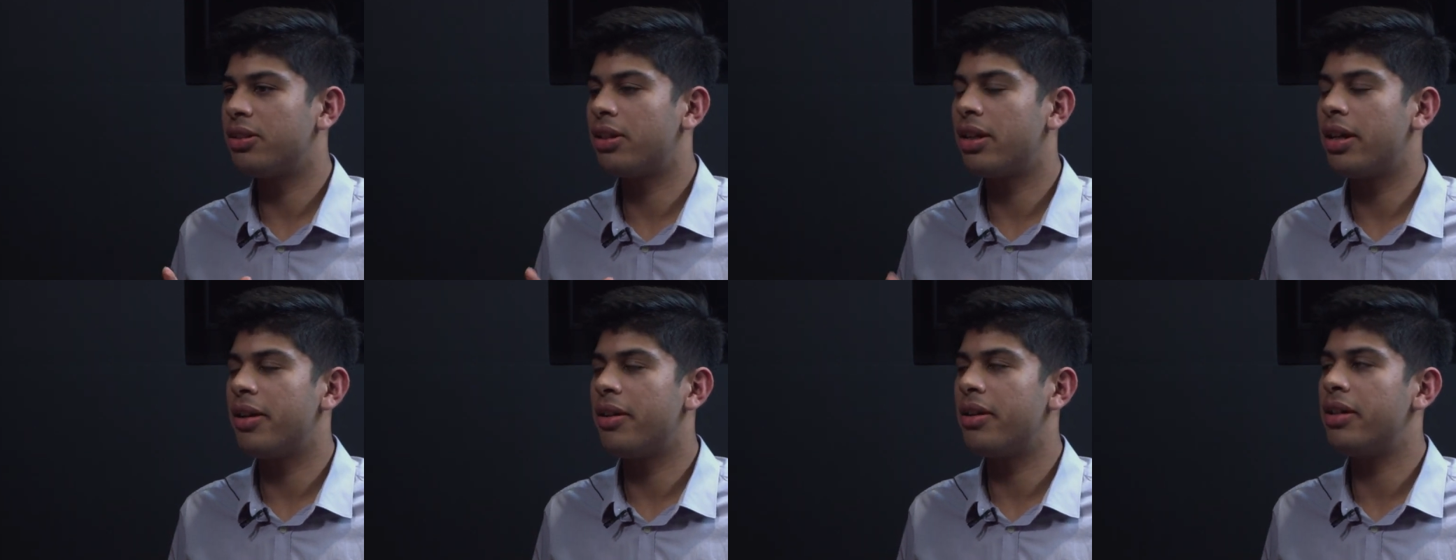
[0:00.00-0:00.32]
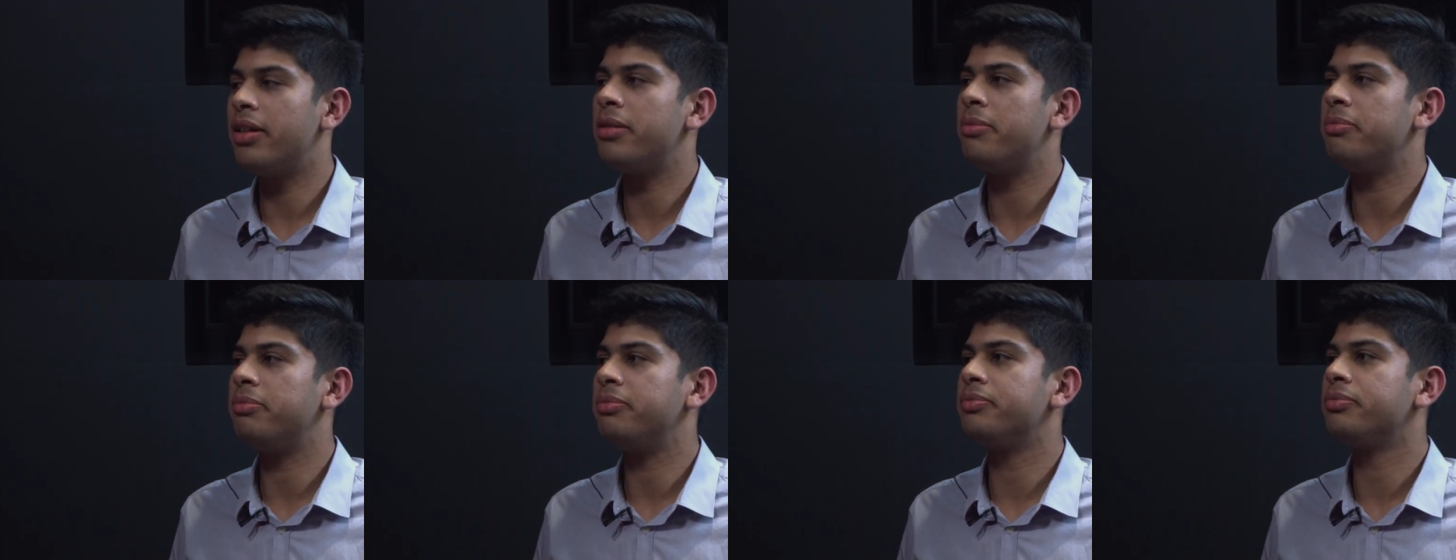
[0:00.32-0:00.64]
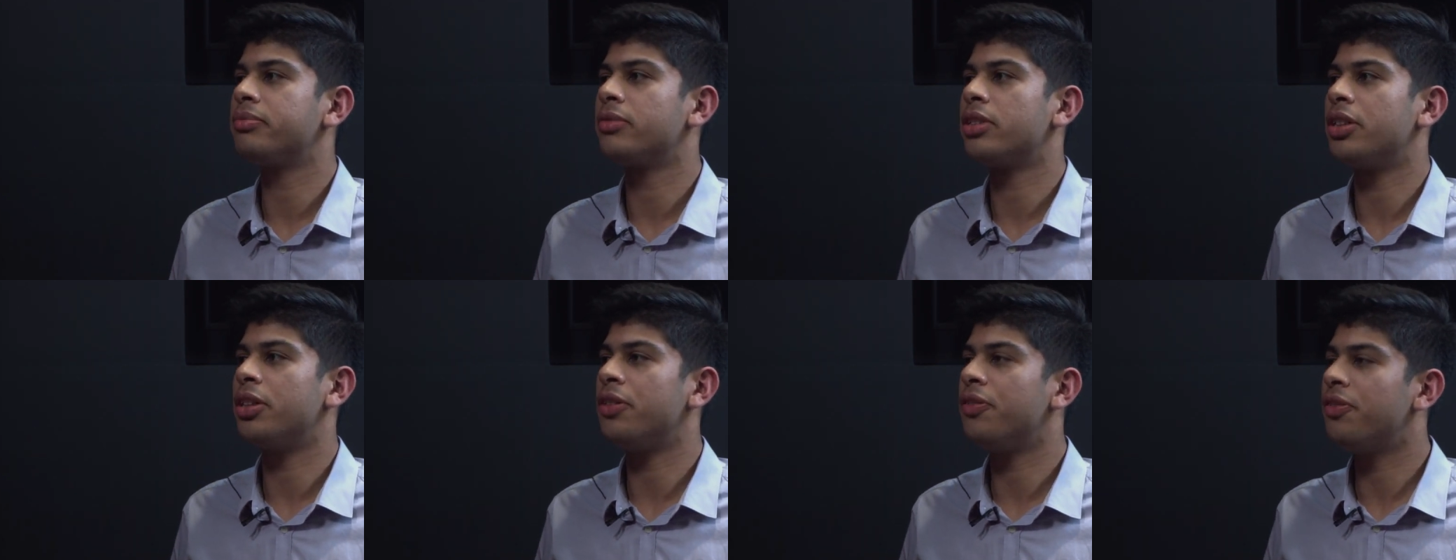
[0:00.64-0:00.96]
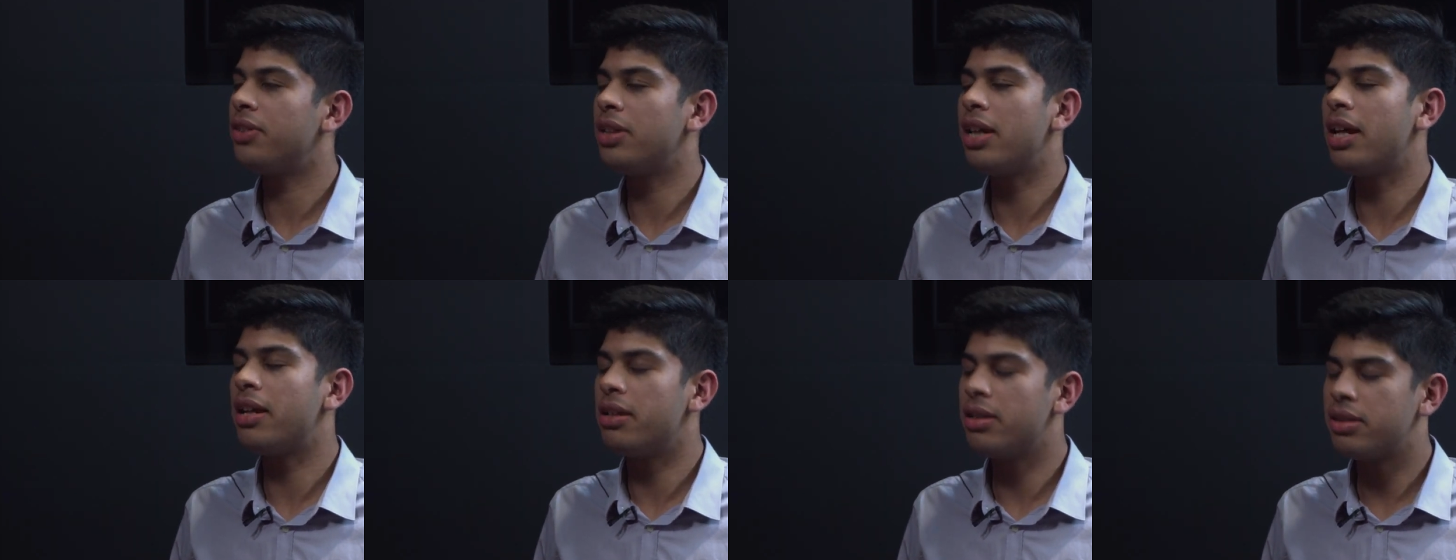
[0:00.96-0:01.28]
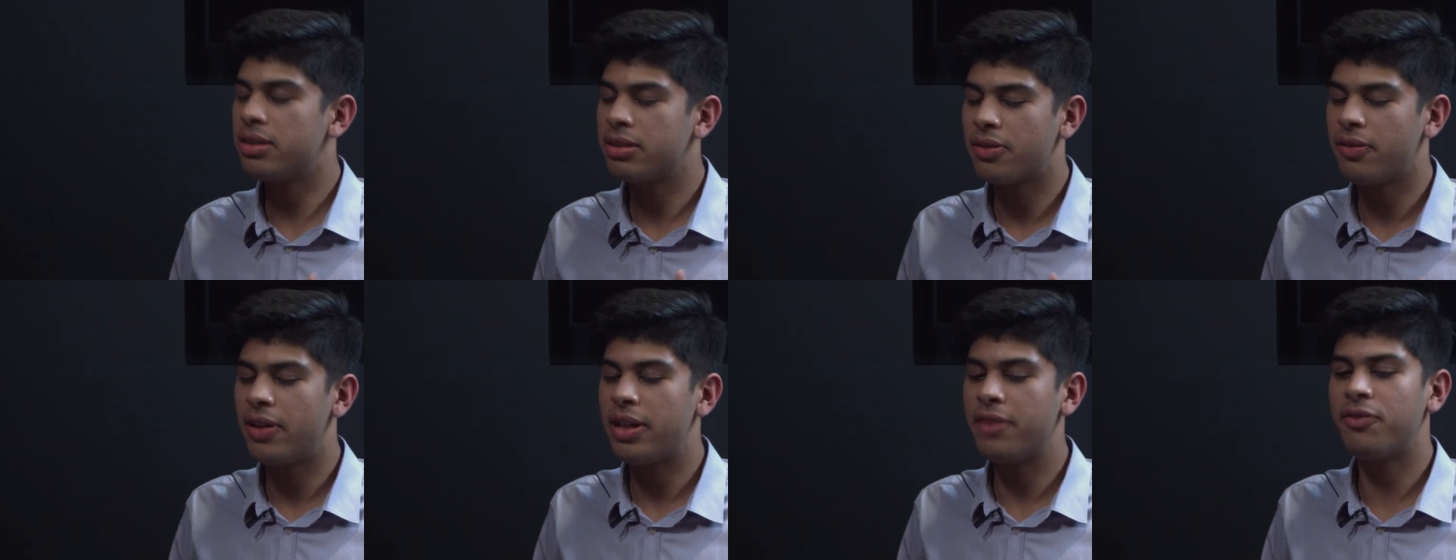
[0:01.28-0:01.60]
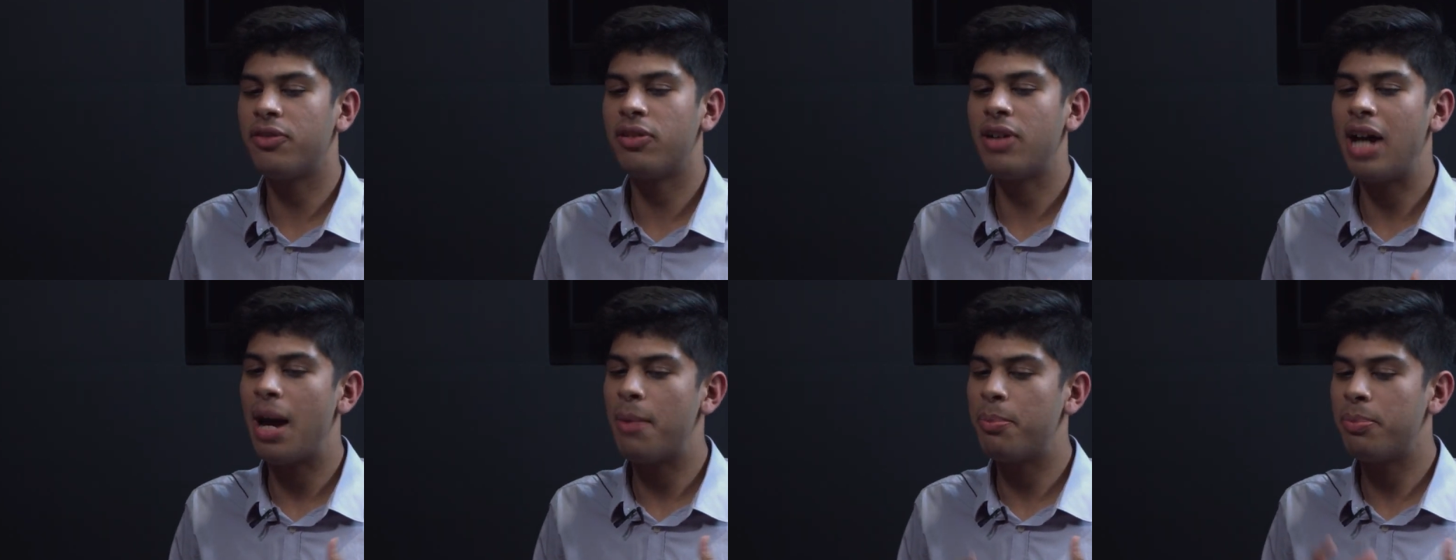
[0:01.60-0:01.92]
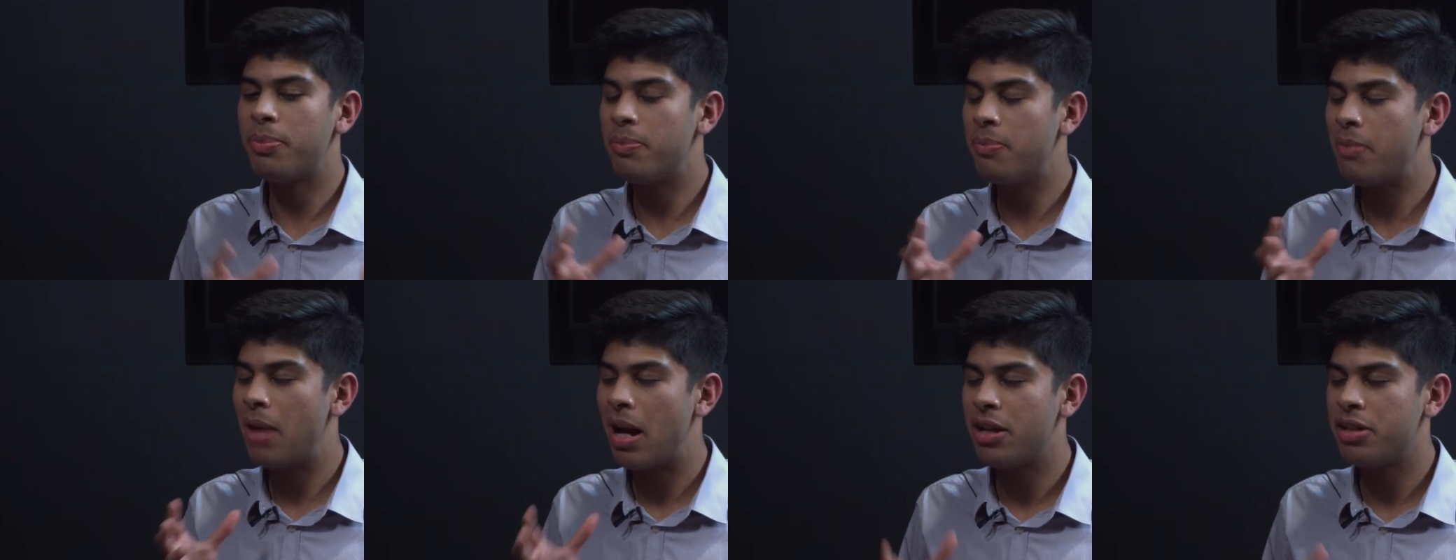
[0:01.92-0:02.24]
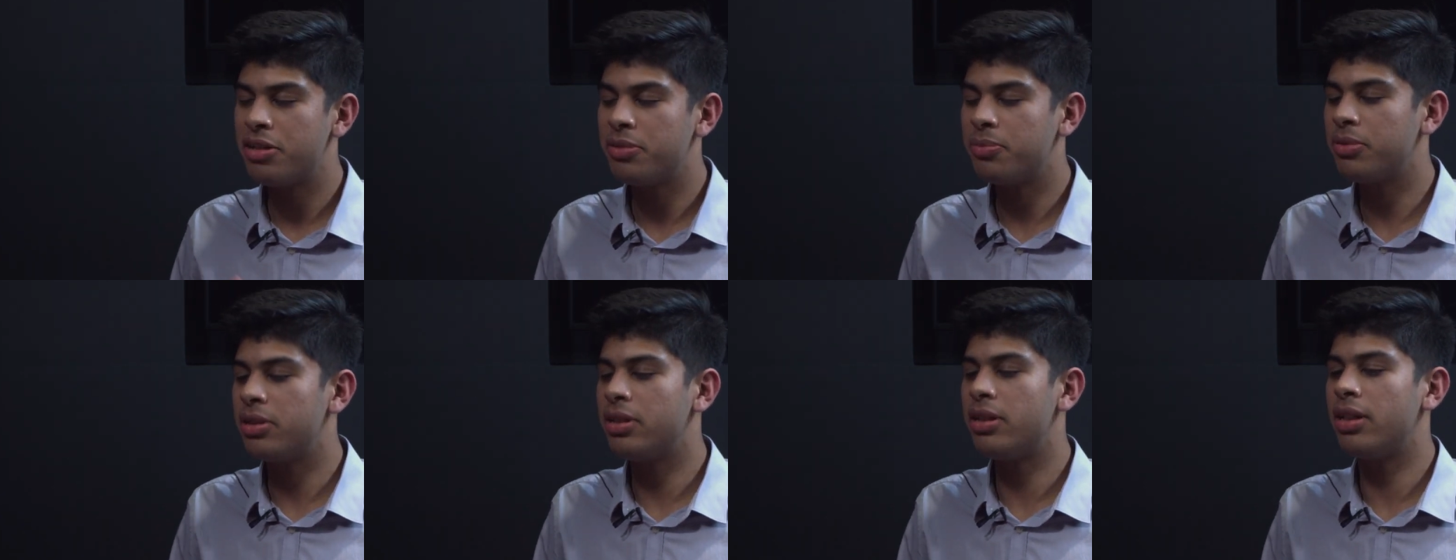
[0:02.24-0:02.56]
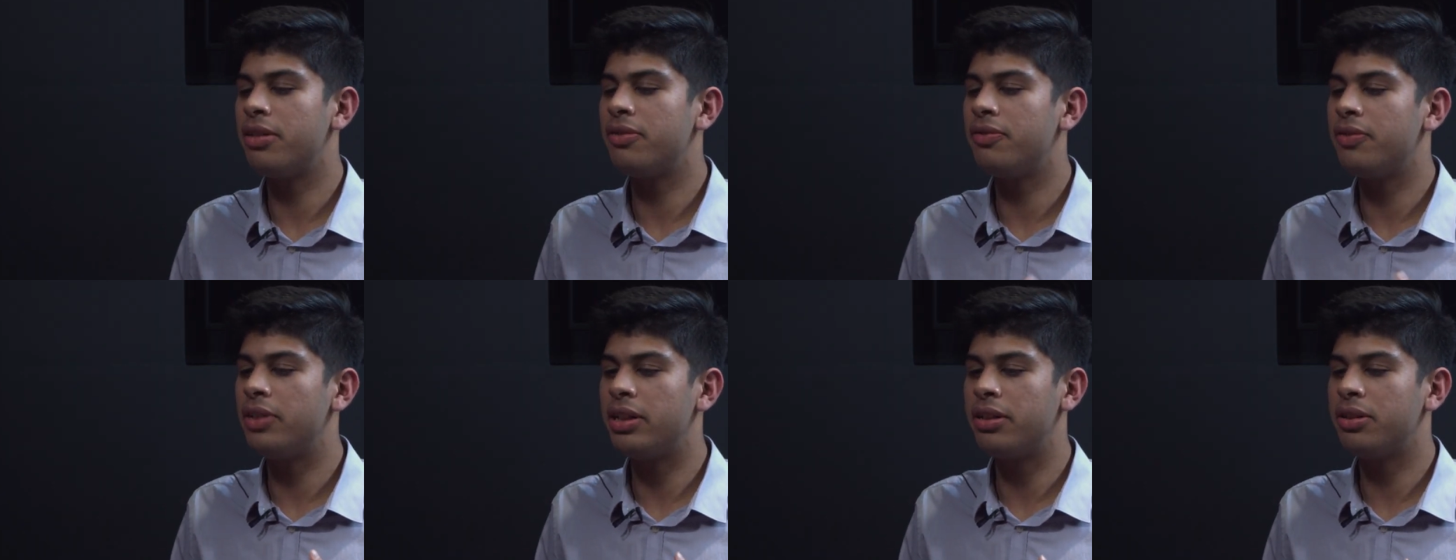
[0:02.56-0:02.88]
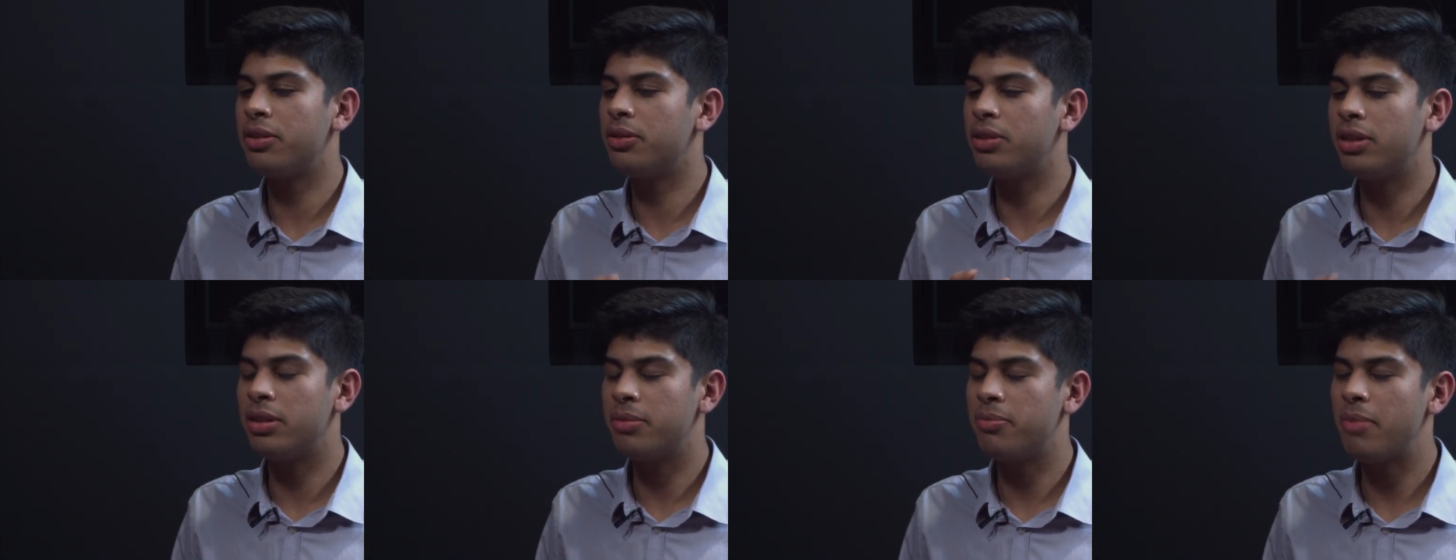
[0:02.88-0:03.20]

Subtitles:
Okay, so you said it's great for app management and